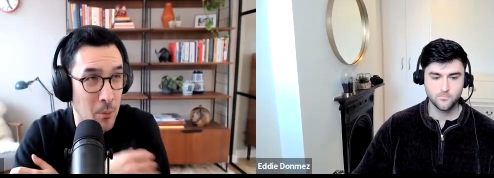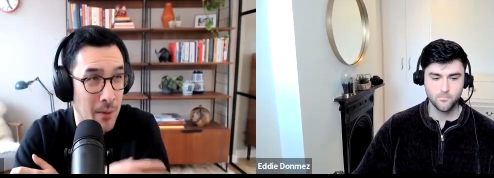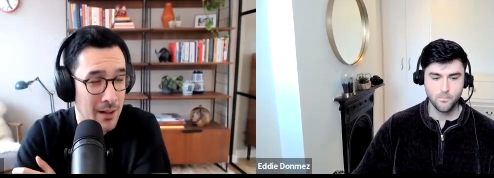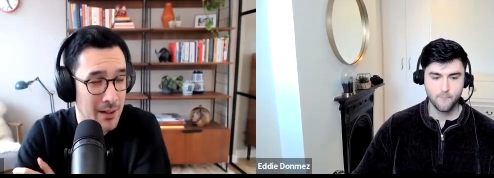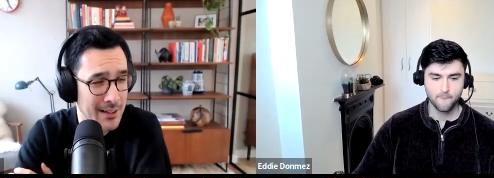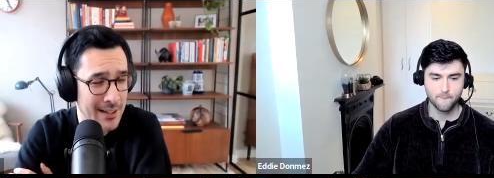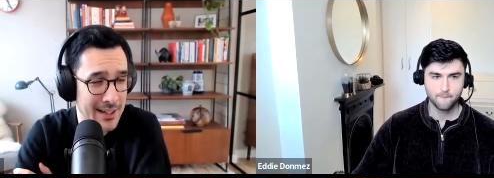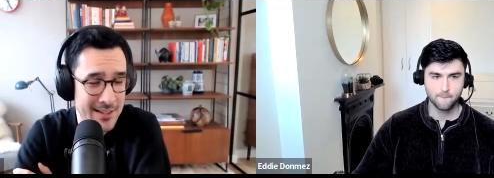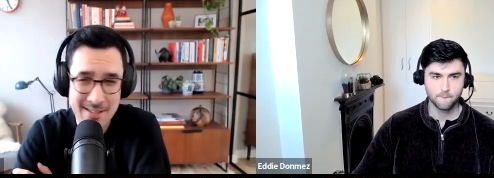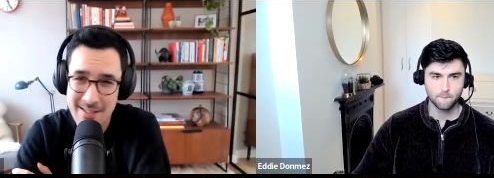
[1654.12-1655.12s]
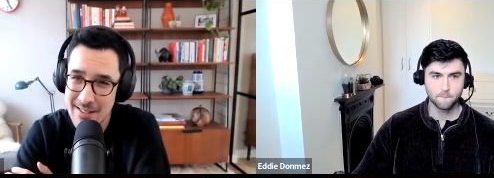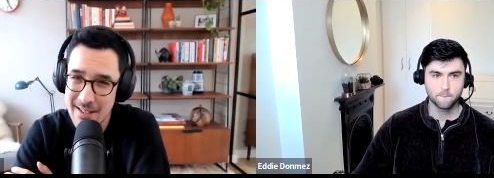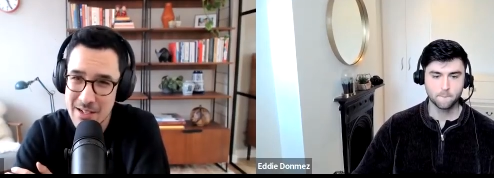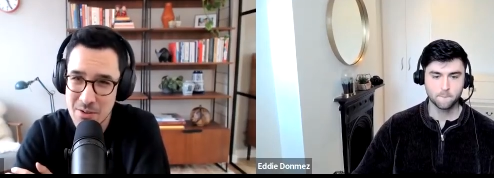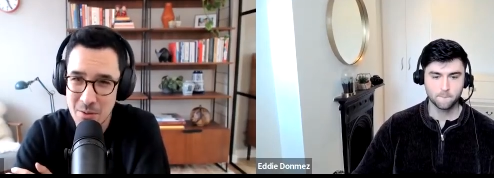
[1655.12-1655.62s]
Speaker 1: walmart earnings
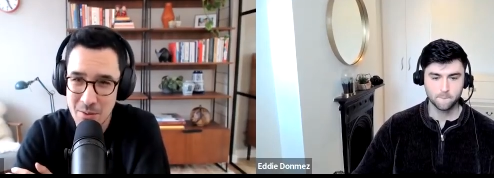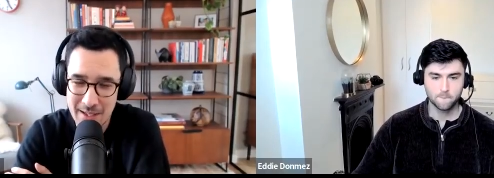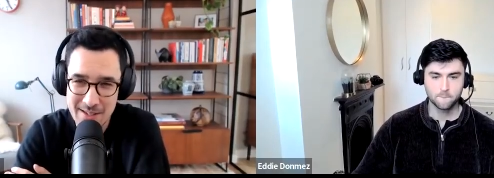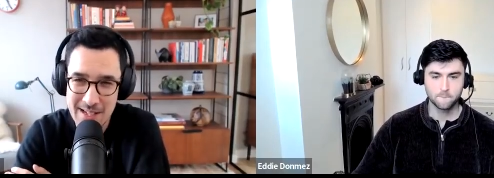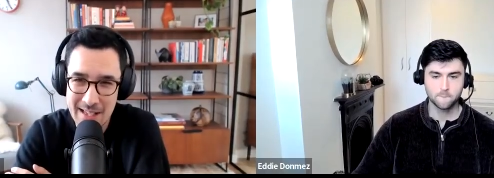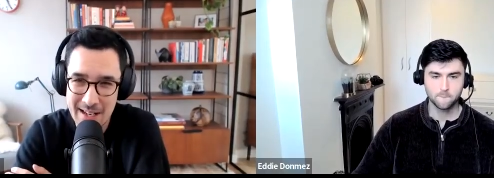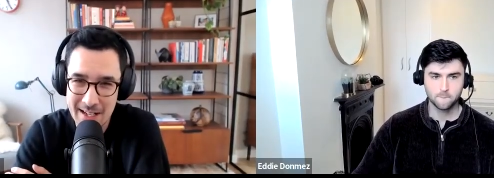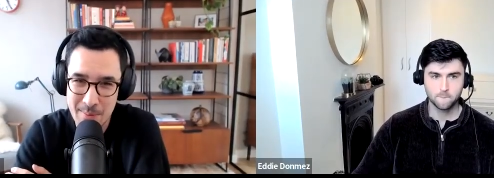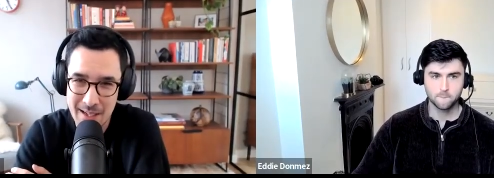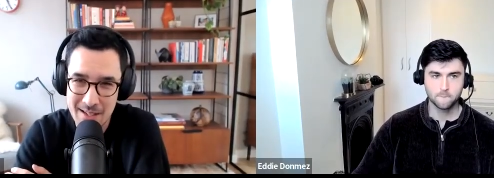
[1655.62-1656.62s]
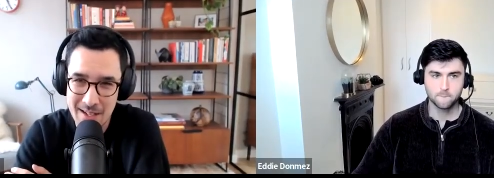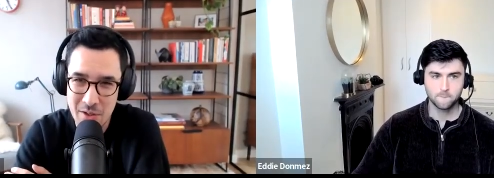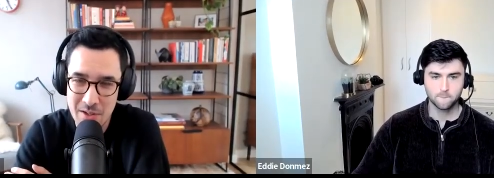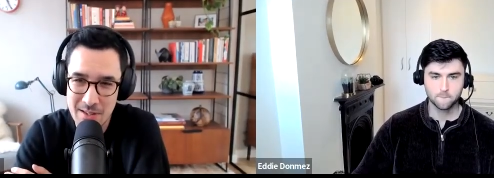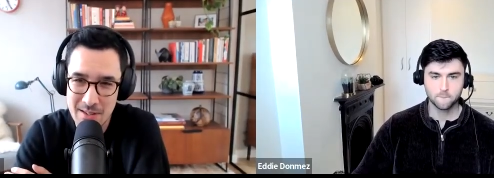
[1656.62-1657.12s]
I saw exceeded
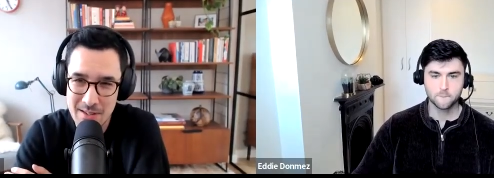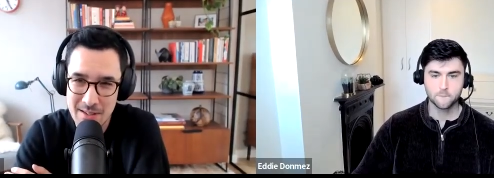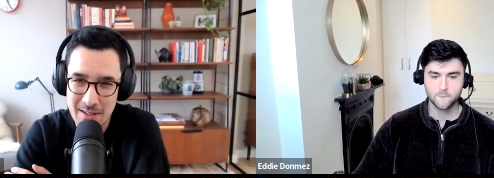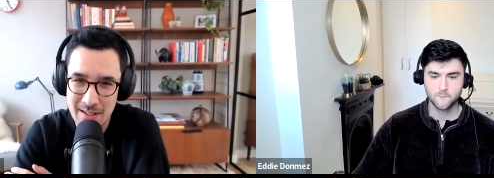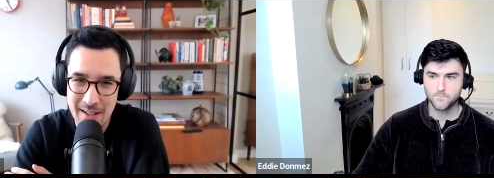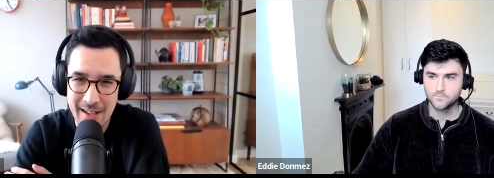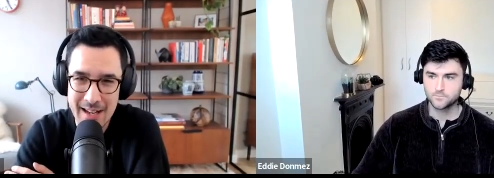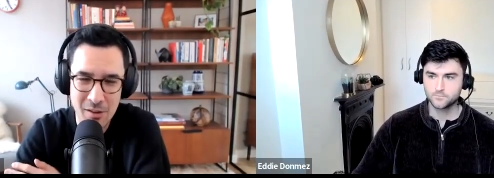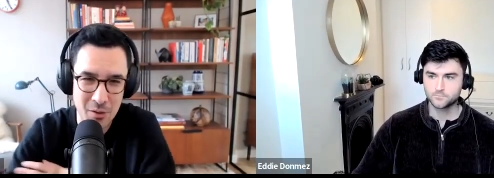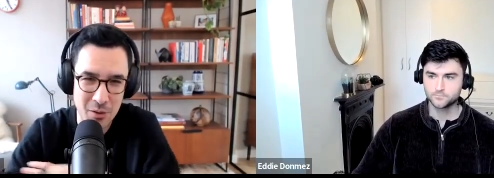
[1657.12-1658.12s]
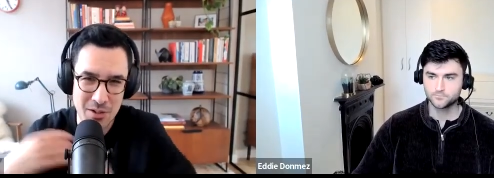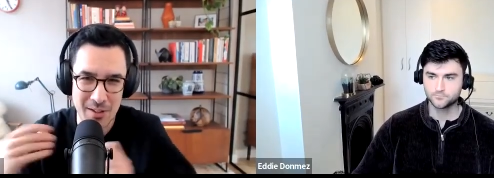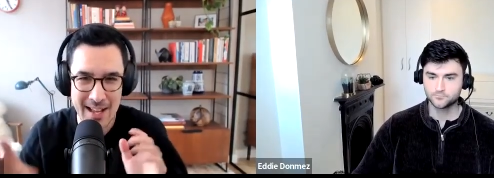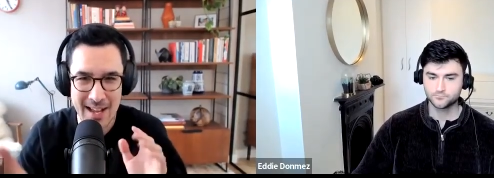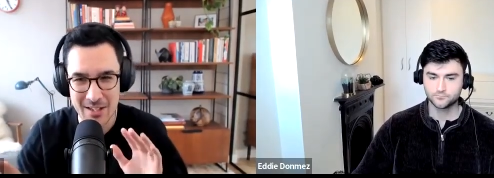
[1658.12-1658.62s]
expectations. Uh, any thoughts
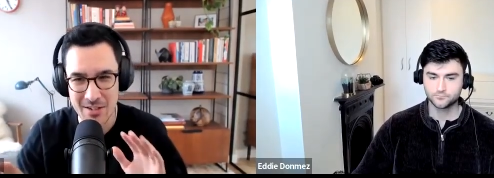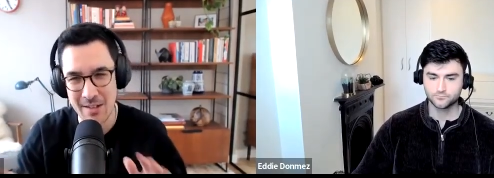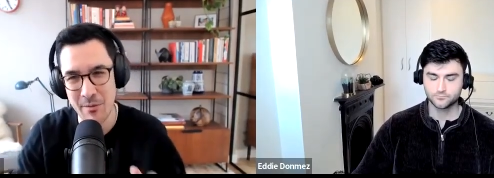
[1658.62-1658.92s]
on that? Just